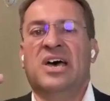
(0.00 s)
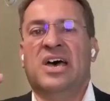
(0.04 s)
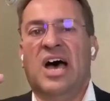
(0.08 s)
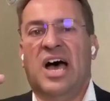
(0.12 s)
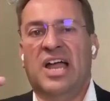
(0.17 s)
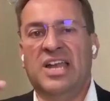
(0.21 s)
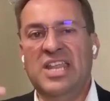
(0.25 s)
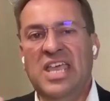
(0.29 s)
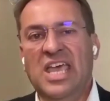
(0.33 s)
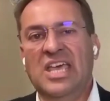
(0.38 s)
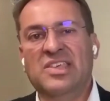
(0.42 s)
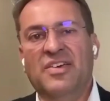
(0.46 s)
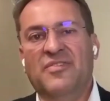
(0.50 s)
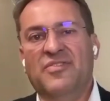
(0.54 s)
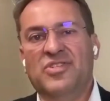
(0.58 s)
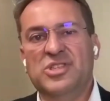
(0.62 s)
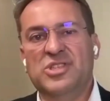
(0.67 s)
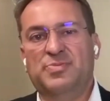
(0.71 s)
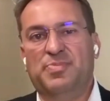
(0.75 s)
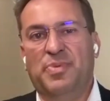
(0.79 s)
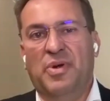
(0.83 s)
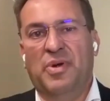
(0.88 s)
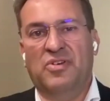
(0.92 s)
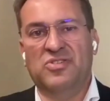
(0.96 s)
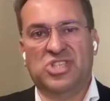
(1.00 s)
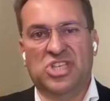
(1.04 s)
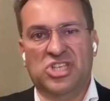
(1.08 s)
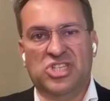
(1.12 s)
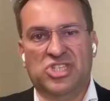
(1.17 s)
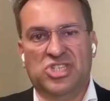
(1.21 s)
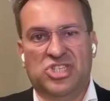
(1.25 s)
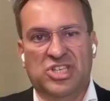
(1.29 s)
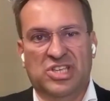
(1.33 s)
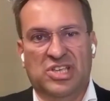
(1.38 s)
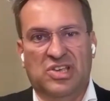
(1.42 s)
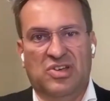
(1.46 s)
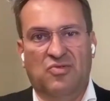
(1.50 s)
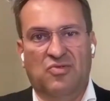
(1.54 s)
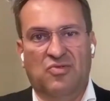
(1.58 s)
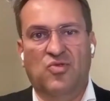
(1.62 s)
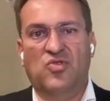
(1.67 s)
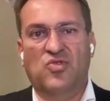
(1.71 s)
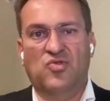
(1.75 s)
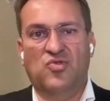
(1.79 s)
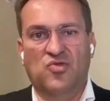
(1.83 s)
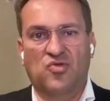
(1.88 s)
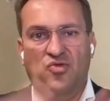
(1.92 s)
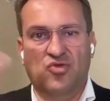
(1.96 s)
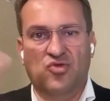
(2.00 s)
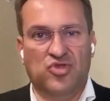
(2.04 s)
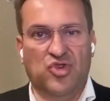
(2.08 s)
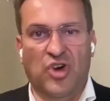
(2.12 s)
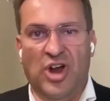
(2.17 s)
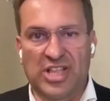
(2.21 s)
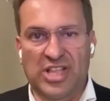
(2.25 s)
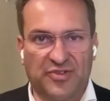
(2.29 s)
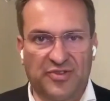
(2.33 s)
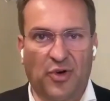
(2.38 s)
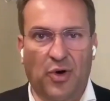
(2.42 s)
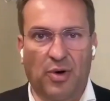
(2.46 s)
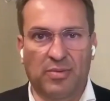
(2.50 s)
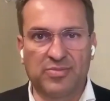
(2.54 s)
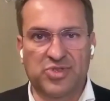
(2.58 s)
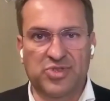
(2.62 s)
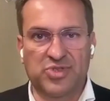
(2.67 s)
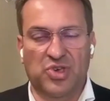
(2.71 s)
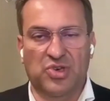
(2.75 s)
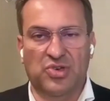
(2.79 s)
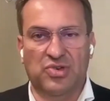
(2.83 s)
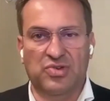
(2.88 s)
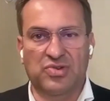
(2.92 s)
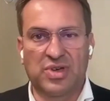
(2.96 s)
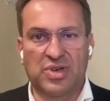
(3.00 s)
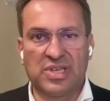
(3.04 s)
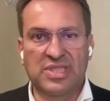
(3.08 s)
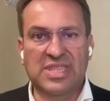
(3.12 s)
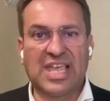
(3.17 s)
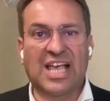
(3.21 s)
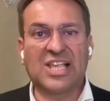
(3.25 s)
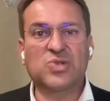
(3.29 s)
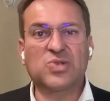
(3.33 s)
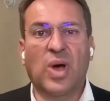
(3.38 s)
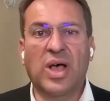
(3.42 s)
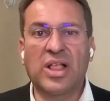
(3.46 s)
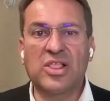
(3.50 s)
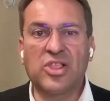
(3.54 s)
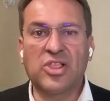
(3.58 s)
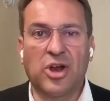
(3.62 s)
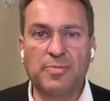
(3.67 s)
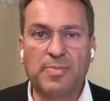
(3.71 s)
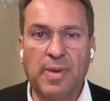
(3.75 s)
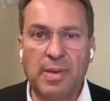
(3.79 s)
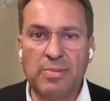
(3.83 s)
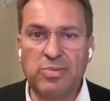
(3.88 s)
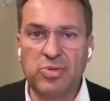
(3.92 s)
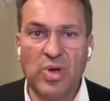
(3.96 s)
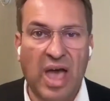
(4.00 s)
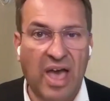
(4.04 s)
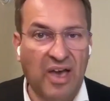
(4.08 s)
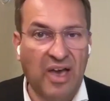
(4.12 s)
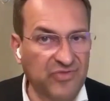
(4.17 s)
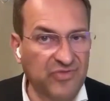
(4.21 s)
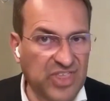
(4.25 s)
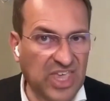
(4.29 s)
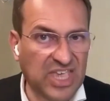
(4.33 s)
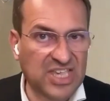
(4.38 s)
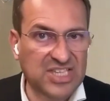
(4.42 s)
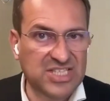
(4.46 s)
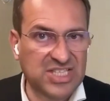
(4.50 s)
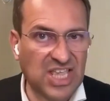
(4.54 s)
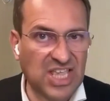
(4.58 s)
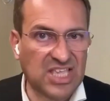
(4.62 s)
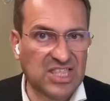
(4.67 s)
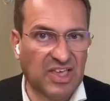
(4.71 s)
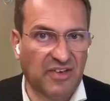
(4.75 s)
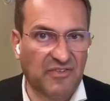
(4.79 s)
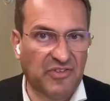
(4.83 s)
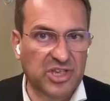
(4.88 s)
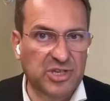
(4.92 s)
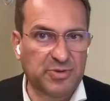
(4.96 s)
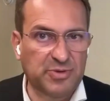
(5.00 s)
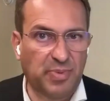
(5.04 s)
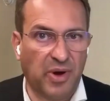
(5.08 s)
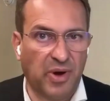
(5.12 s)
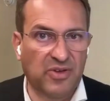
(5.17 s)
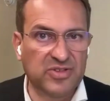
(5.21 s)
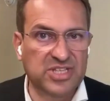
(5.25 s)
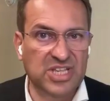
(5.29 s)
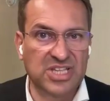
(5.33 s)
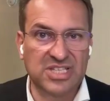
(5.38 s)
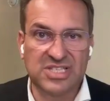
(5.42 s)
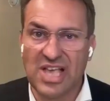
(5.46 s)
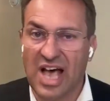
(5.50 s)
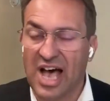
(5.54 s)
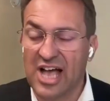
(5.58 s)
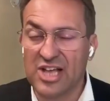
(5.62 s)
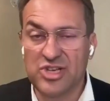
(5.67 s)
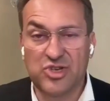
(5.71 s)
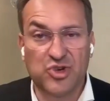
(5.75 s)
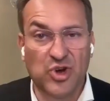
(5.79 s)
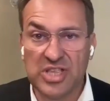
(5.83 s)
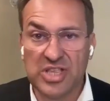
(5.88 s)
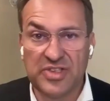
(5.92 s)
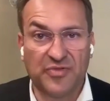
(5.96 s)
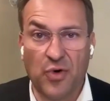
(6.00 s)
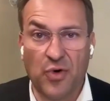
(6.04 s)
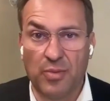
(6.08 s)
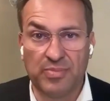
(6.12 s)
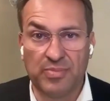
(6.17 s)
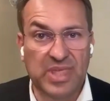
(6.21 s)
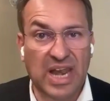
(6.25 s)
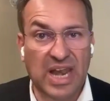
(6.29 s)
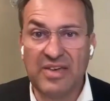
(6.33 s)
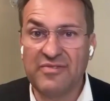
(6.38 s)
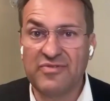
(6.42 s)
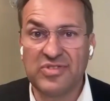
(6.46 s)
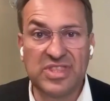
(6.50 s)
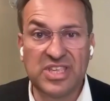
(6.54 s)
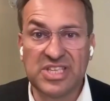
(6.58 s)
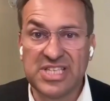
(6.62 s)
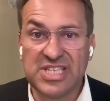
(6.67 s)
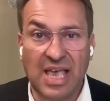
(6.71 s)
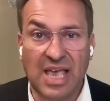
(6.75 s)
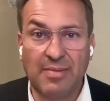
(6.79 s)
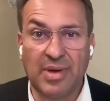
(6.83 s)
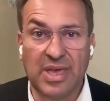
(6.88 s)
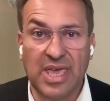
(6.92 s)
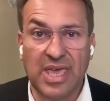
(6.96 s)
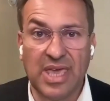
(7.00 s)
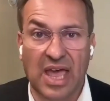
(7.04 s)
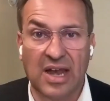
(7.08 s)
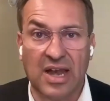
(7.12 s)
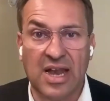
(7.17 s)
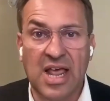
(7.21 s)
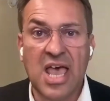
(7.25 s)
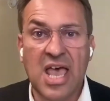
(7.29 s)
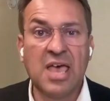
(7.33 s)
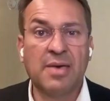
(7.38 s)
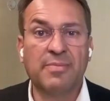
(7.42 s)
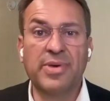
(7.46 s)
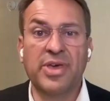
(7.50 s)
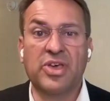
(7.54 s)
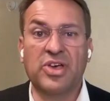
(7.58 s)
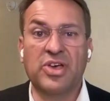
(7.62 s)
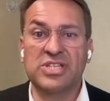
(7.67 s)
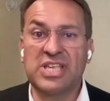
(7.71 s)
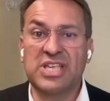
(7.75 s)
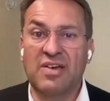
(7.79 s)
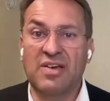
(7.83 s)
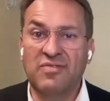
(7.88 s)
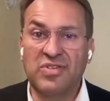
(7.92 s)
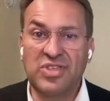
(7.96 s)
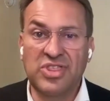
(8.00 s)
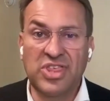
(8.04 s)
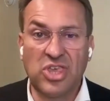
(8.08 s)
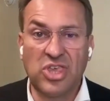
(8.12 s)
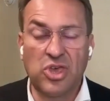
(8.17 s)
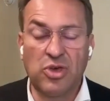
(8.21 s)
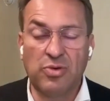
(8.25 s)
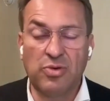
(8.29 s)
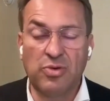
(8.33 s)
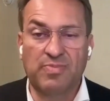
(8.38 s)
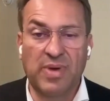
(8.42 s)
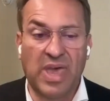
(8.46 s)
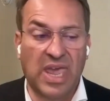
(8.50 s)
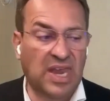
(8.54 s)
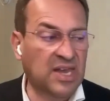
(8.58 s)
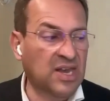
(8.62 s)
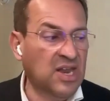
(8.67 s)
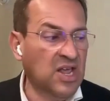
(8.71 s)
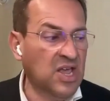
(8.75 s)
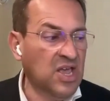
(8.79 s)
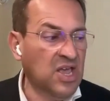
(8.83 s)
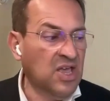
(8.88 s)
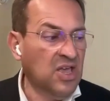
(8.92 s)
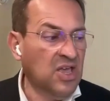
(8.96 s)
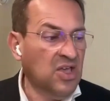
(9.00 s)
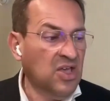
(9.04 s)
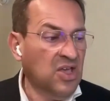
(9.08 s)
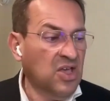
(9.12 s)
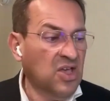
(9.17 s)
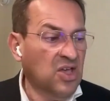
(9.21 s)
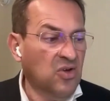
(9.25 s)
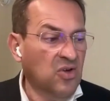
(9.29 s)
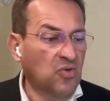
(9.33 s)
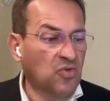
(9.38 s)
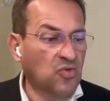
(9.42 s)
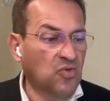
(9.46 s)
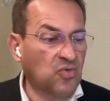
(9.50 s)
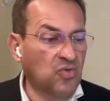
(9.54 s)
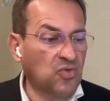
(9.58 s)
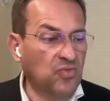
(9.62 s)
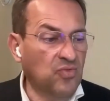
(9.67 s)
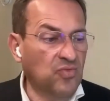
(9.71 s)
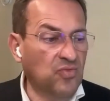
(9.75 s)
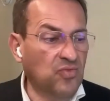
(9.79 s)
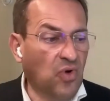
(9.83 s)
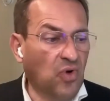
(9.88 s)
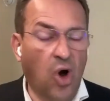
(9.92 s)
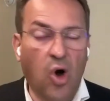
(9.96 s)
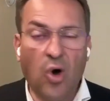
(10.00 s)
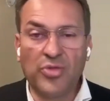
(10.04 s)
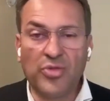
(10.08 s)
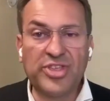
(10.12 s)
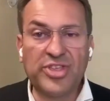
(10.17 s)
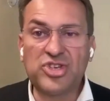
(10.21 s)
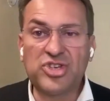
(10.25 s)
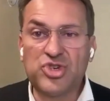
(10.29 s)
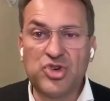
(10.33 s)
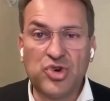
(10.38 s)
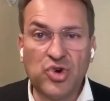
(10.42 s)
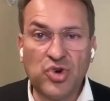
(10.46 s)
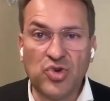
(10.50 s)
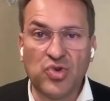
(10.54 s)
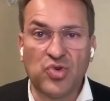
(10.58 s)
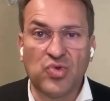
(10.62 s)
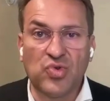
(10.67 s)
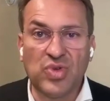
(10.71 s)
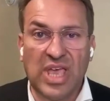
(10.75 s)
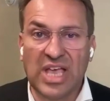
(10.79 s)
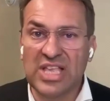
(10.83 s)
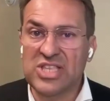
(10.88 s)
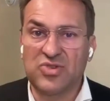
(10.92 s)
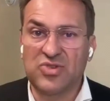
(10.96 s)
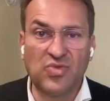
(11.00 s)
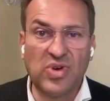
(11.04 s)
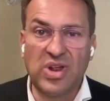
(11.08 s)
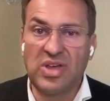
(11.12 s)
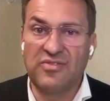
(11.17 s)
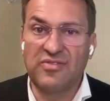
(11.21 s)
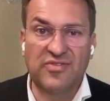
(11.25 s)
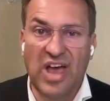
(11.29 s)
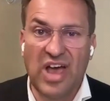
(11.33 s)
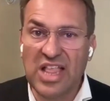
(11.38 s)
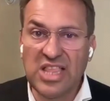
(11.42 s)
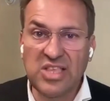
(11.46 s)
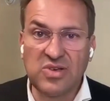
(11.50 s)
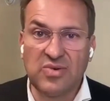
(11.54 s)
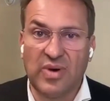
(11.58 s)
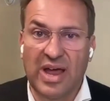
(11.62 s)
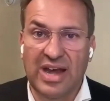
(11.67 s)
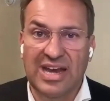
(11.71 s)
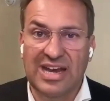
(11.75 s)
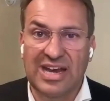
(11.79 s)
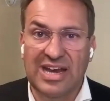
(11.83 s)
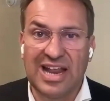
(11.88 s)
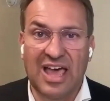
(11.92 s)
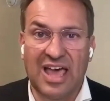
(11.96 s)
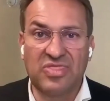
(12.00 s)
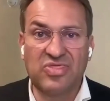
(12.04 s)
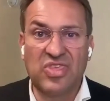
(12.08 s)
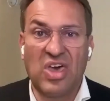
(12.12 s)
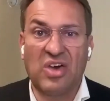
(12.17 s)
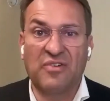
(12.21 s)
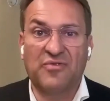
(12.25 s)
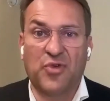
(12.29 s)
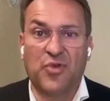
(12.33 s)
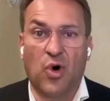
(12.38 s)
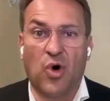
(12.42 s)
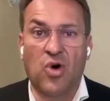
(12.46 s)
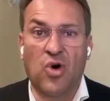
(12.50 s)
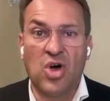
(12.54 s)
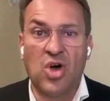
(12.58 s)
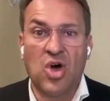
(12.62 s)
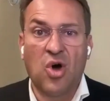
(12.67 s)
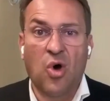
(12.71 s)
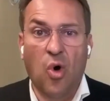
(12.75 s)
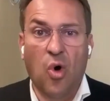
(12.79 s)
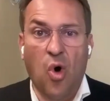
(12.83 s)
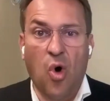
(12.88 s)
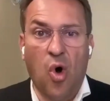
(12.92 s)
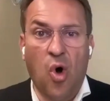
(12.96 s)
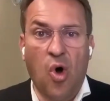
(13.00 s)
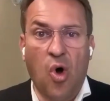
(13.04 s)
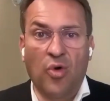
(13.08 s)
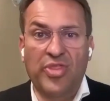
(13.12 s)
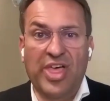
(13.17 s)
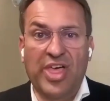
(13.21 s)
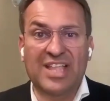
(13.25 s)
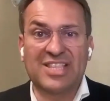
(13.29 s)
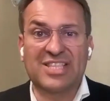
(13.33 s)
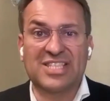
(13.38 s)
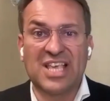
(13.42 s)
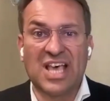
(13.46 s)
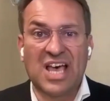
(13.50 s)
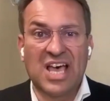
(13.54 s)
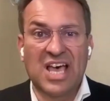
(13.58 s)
A near-death experiences transforms you. That's why a lot of people who have these near-death experiences are transformed. They're never the same again, because everything you've been holding true gets reevaluated, and therefore all the